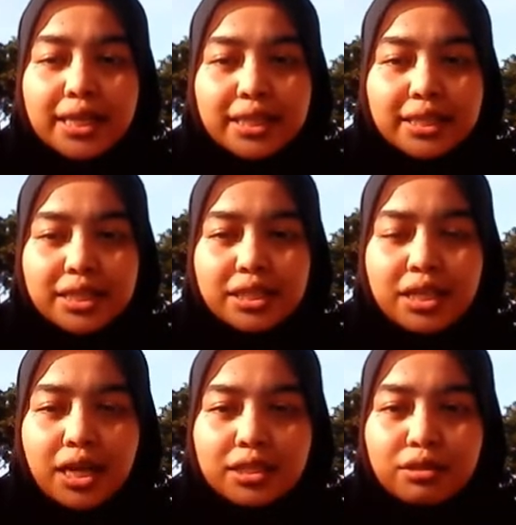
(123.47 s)
This is
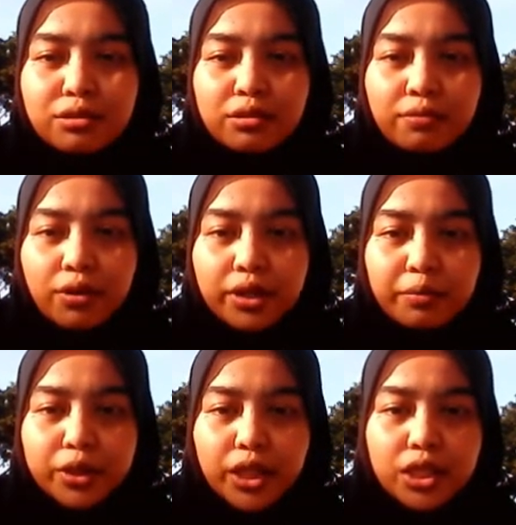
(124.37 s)
done to
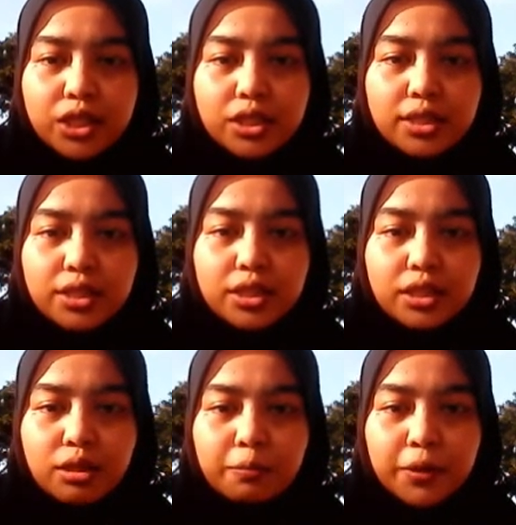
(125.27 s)
avoid potential
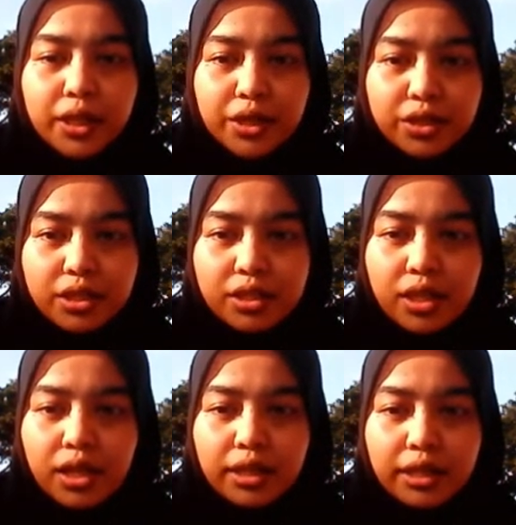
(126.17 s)
surgical
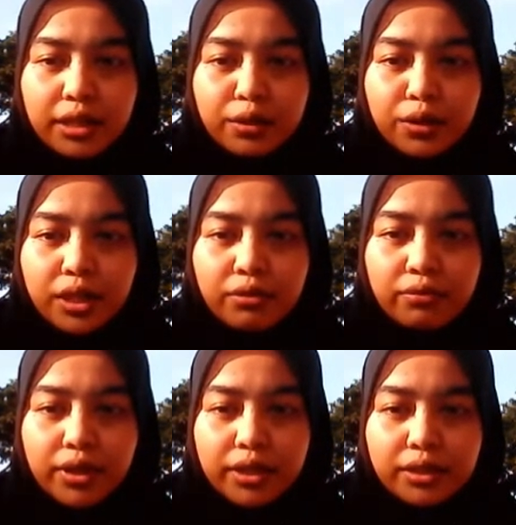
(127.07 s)
complications, including
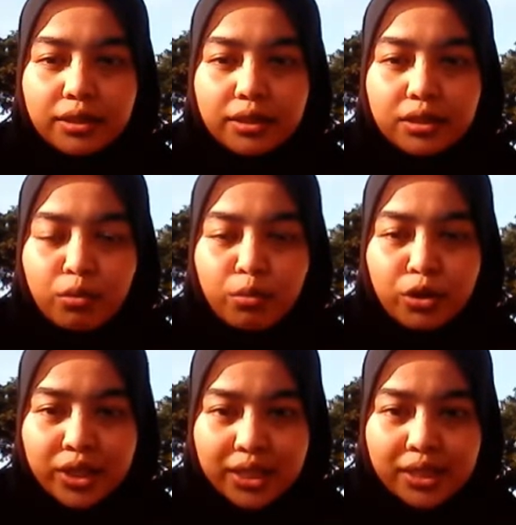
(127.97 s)
vein
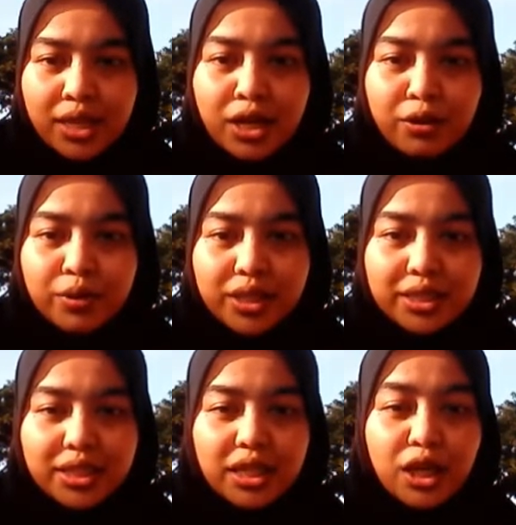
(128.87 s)
thrombosis, which
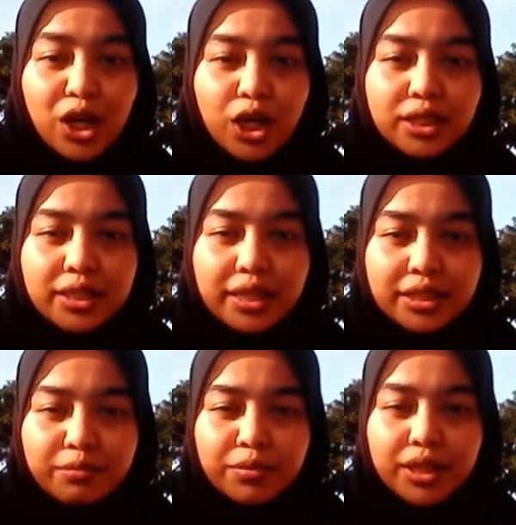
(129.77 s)
is a clot that
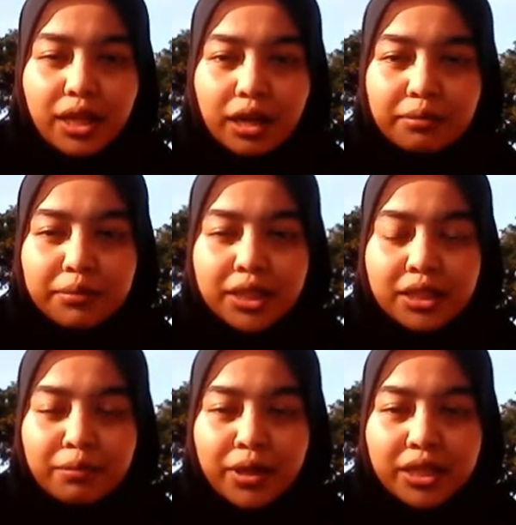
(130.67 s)
is built up
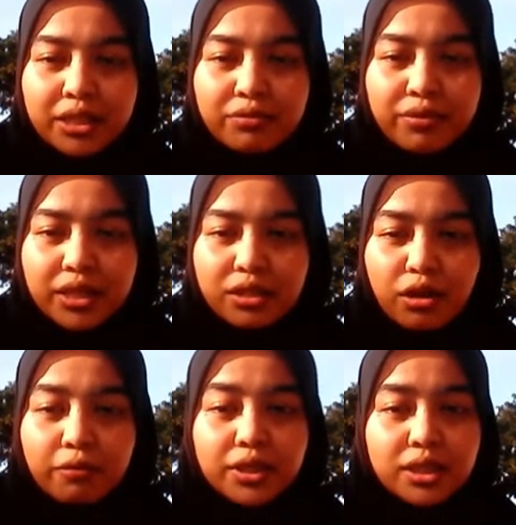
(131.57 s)
in the major veins
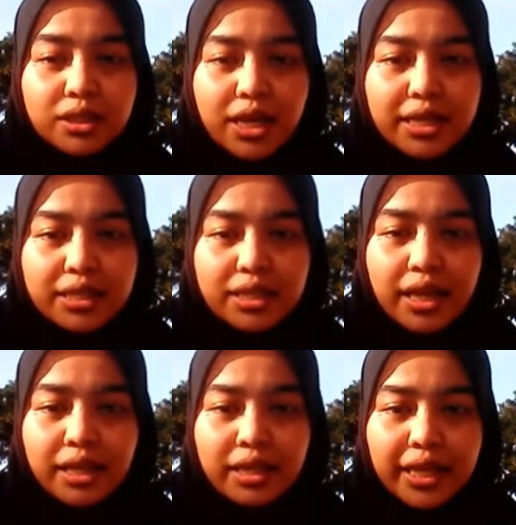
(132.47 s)
of the thighs
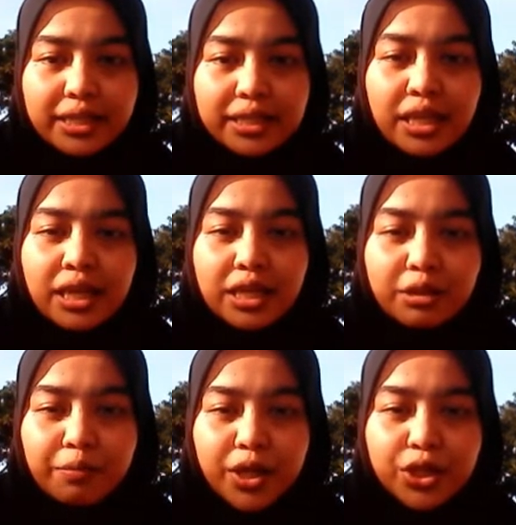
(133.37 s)
and legs.
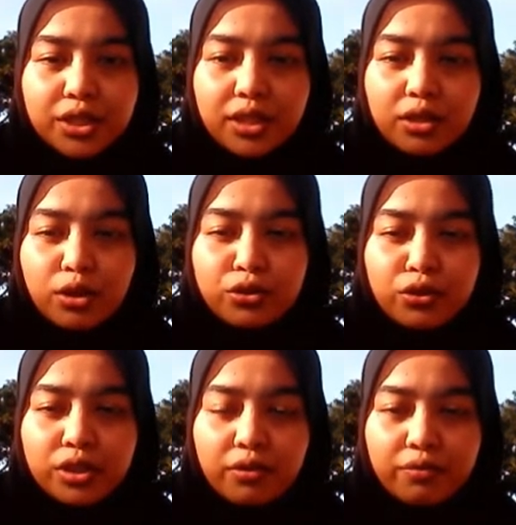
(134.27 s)
The patient can
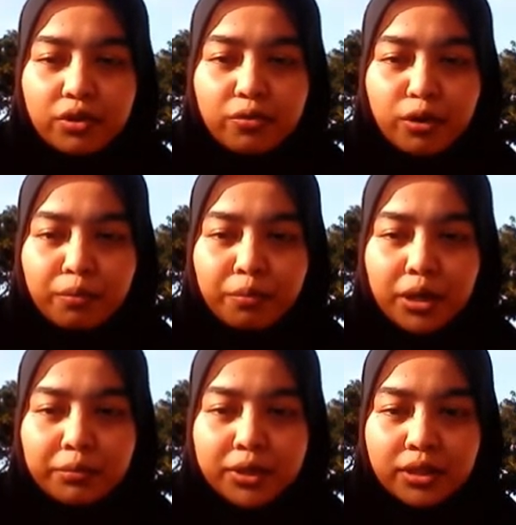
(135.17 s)
also suffer from
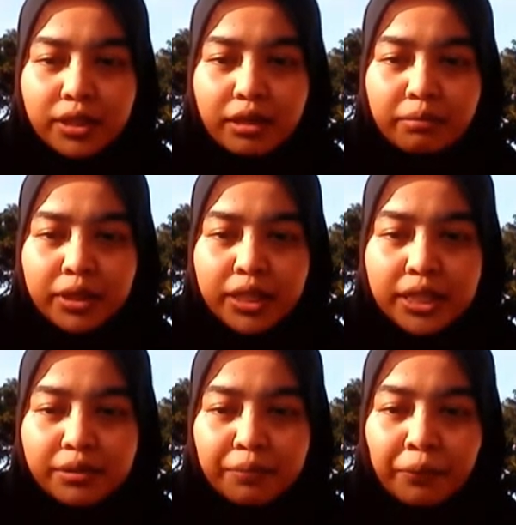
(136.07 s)
pulmonary
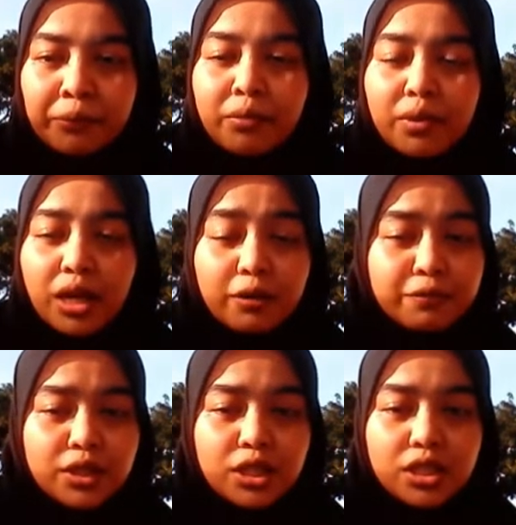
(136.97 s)
embolism.
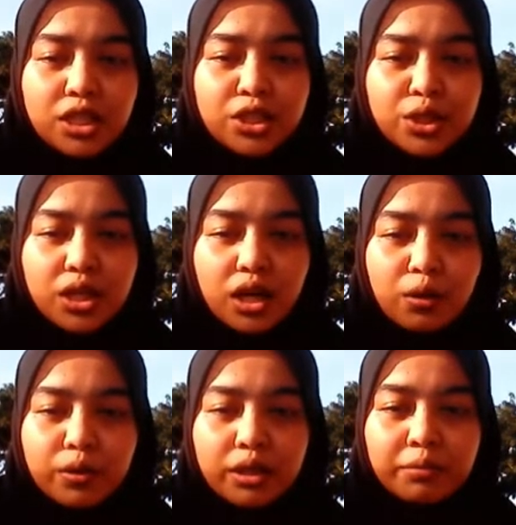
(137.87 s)
After the surgery,
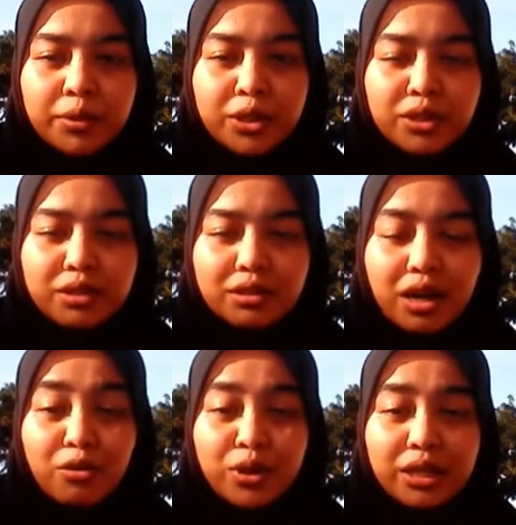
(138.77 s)

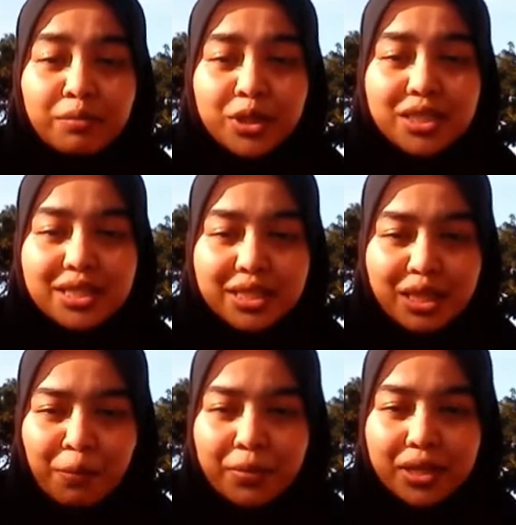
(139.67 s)
our immune
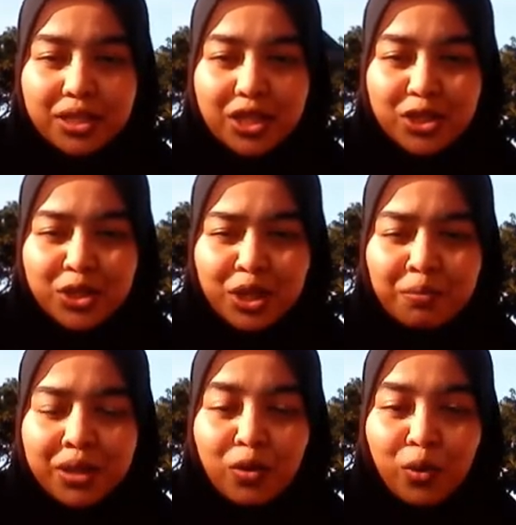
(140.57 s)
system is
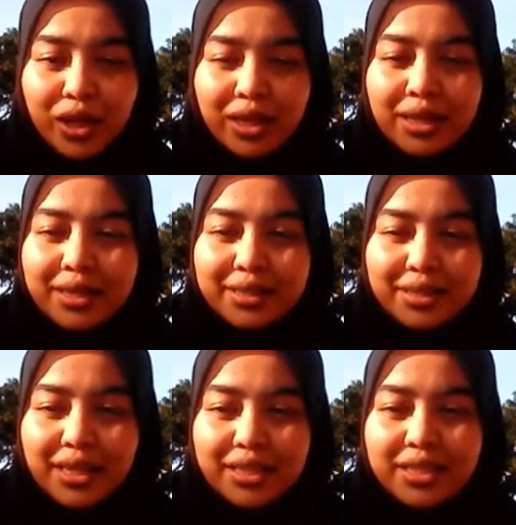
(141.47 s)
extremely weak,
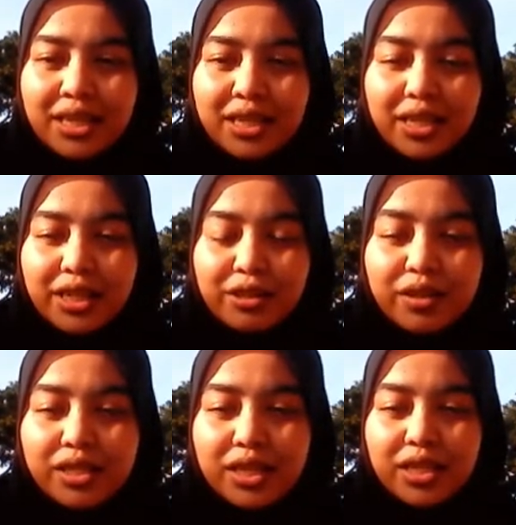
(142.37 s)
thus
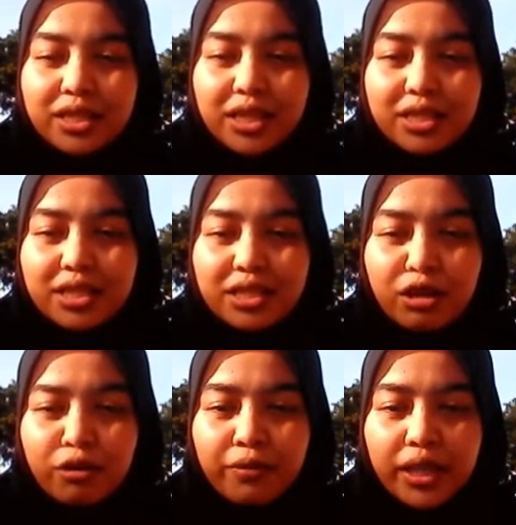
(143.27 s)
increasing the chances
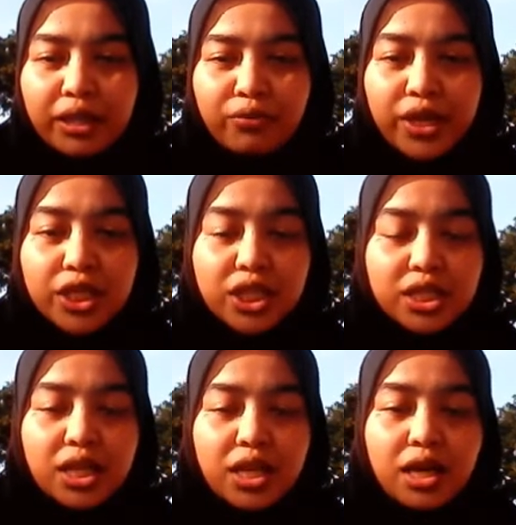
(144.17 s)
of an infection.